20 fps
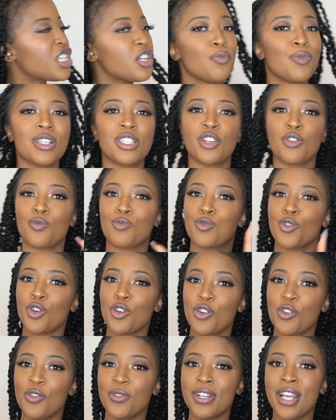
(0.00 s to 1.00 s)
She wasn't
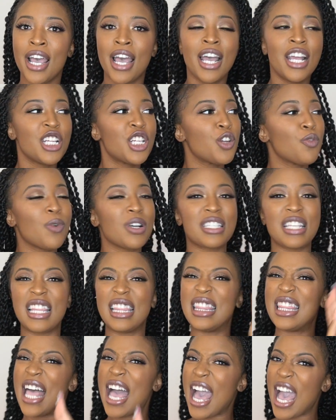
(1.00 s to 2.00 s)
rude. She
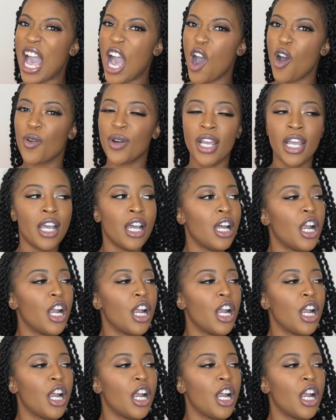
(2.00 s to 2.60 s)
wasn't loud.